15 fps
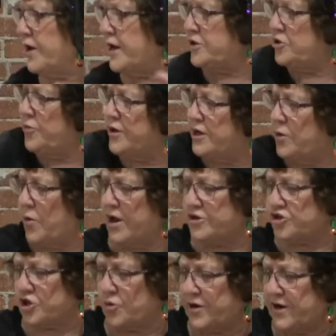it and you really want
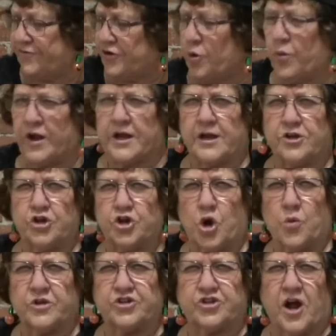to show it, if you're wicked, you
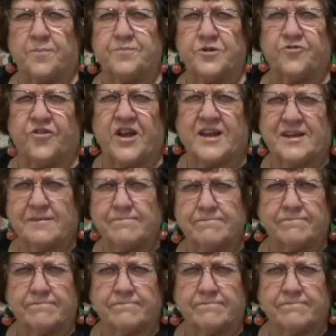know it, stop your feet.